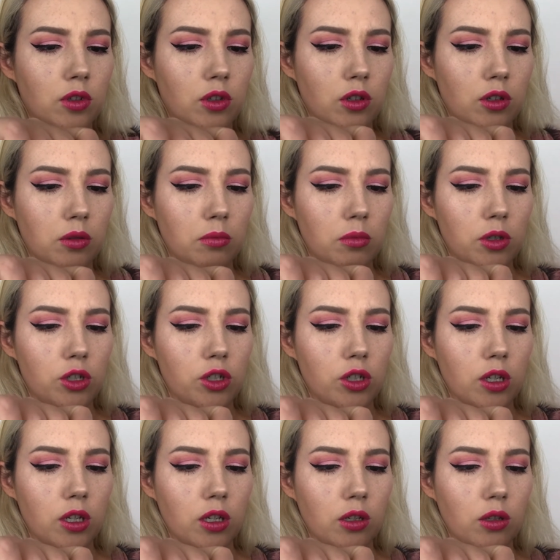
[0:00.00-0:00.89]
Don't be
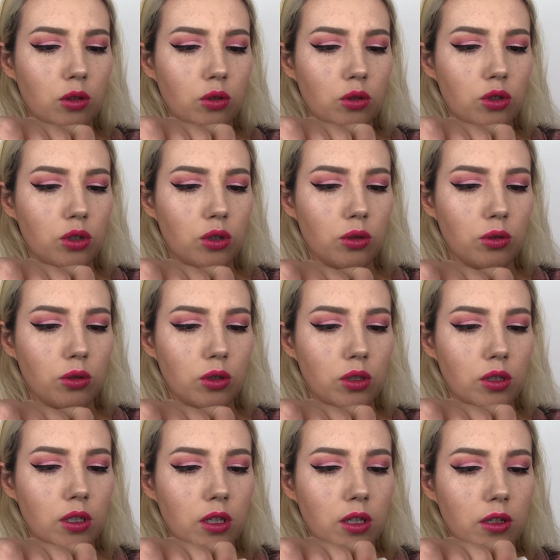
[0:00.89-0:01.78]
shy, glue, show
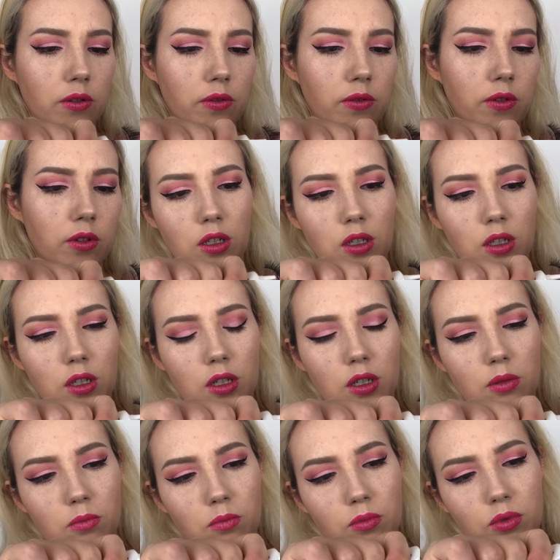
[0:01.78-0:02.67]
yourself. And
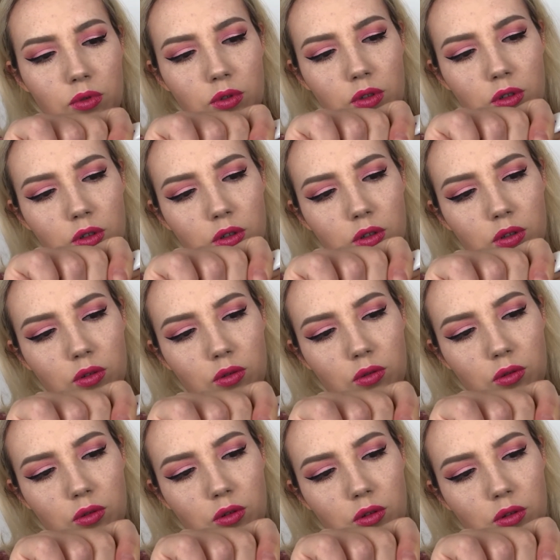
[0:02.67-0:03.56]
I'm putting
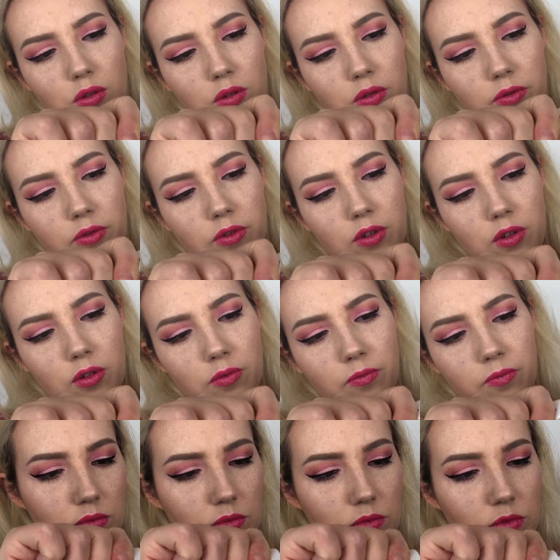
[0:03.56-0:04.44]
glue all over.
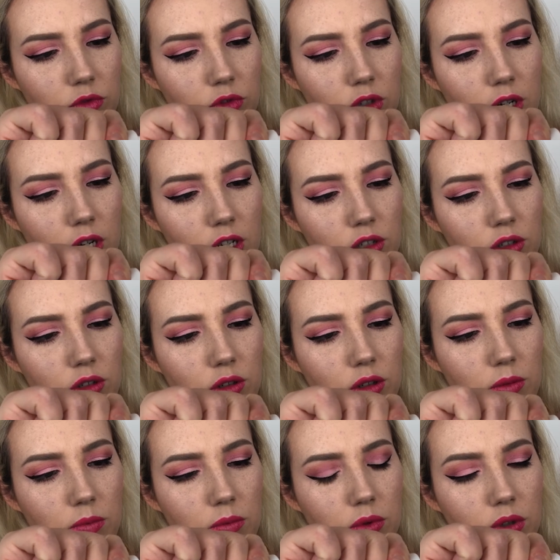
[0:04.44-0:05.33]
Try to
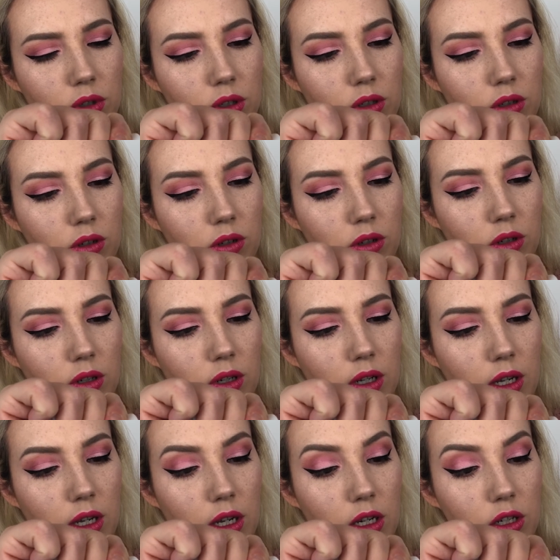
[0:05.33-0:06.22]
not put it on
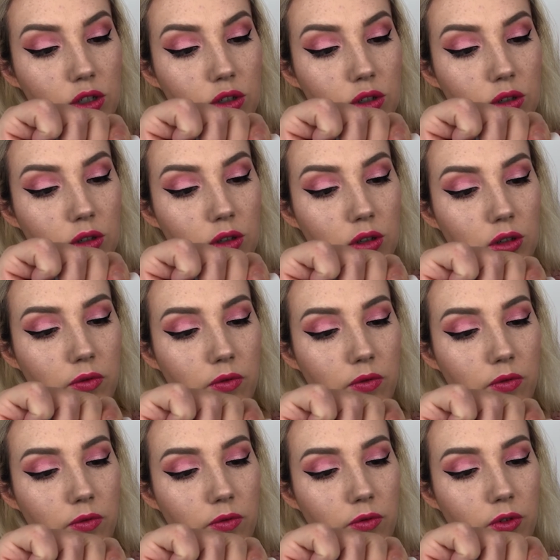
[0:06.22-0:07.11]
actual
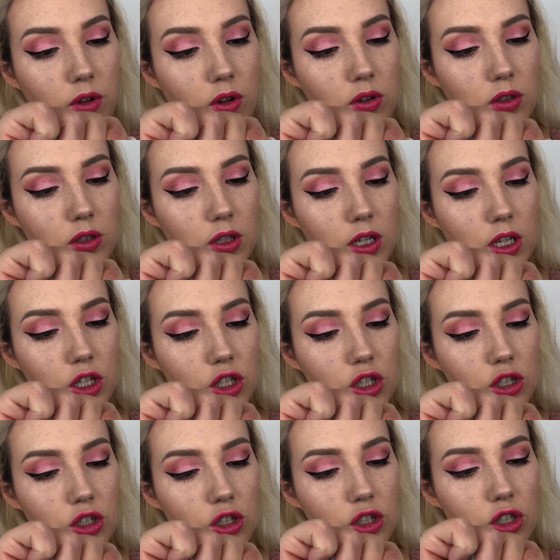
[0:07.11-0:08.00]
false
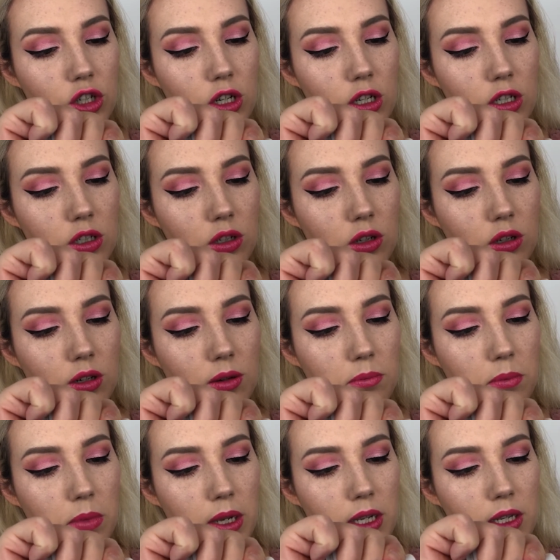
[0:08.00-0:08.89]
lashes, just on a
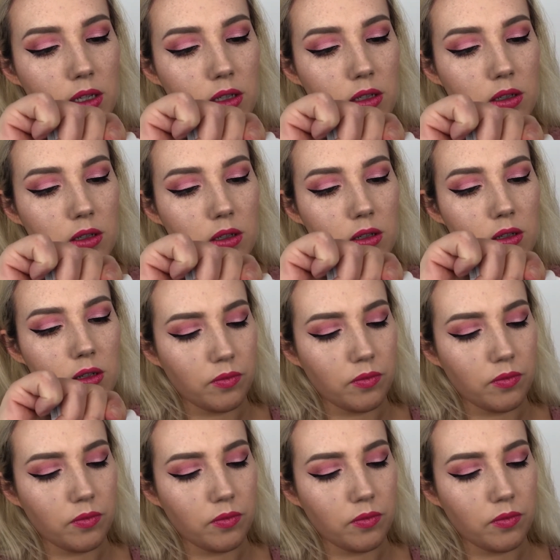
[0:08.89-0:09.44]
base.